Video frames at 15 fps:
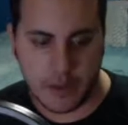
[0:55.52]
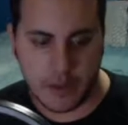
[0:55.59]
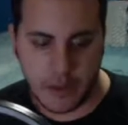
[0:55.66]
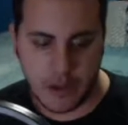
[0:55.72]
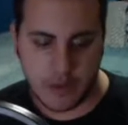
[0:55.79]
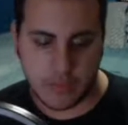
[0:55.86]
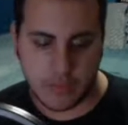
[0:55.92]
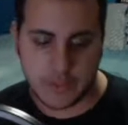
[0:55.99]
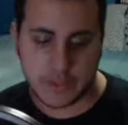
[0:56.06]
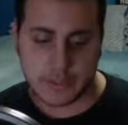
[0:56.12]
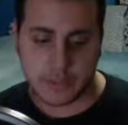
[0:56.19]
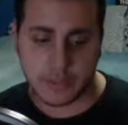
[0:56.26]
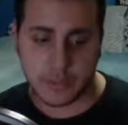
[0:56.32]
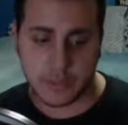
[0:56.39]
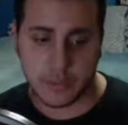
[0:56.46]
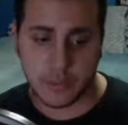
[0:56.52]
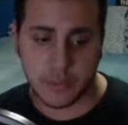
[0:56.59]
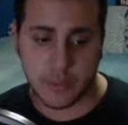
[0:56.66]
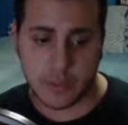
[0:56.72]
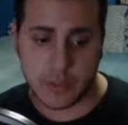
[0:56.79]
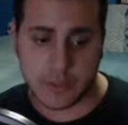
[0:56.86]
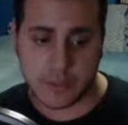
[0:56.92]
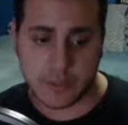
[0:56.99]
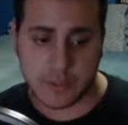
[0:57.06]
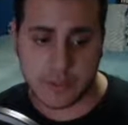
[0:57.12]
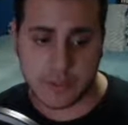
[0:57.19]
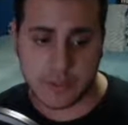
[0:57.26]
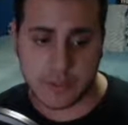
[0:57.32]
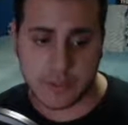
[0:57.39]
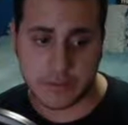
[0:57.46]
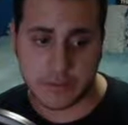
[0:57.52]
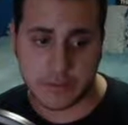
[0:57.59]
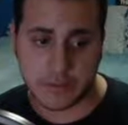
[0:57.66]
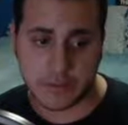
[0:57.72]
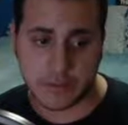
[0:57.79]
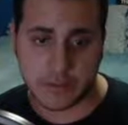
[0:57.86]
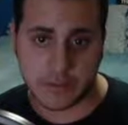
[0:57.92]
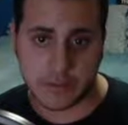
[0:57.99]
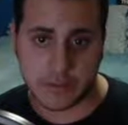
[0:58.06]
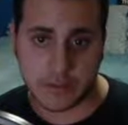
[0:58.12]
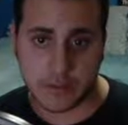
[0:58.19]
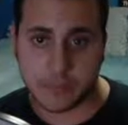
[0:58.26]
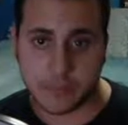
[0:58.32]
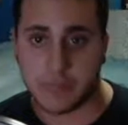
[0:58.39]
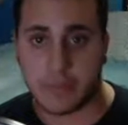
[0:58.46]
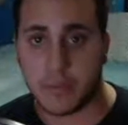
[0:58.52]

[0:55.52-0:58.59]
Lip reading: Arietta was the